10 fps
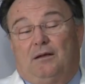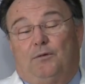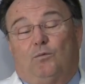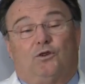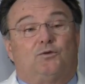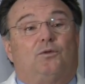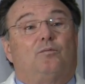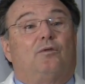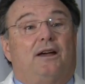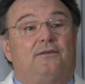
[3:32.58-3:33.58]
can be worse with a
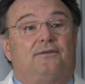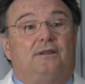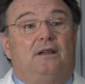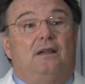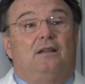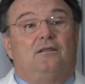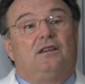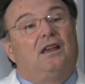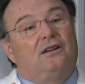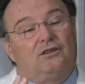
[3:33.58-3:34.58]
breath,
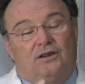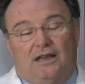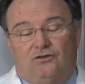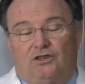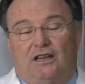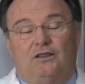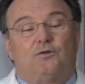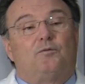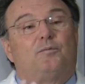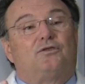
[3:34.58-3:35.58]
and it can
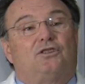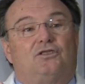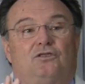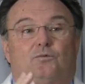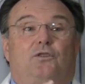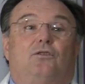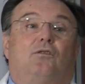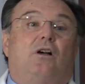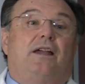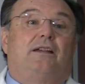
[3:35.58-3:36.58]
change with positions whether you're
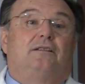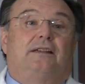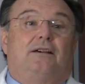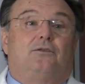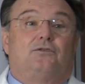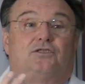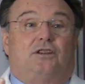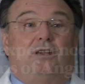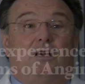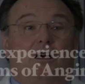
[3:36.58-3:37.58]
lying down or sitting